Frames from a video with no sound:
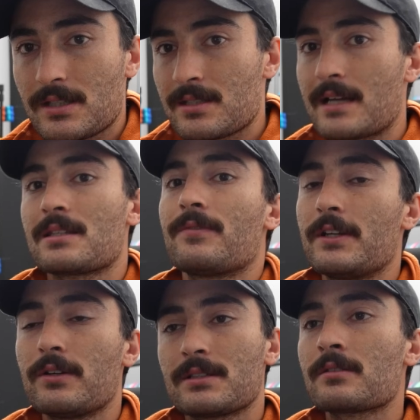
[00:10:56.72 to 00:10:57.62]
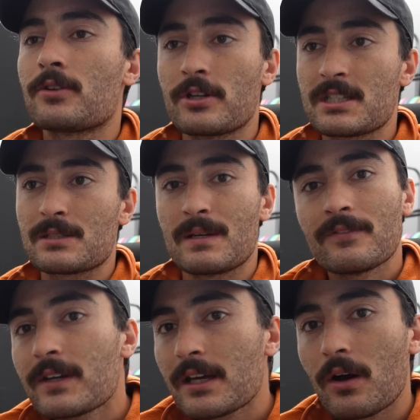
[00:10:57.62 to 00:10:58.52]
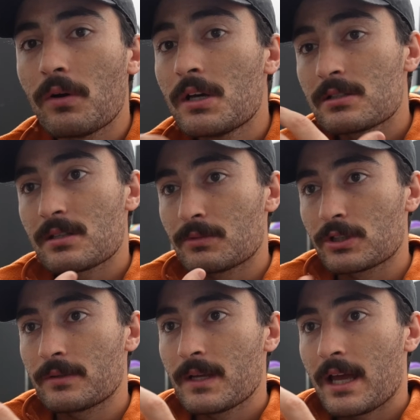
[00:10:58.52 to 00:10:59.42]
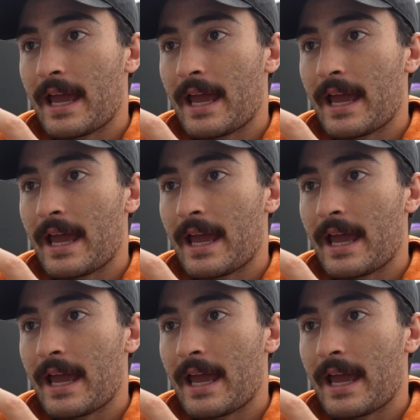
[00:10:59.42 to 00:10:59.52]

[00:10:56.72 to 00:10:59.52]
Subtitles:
the size of the video because it's a 36-minute video, similar.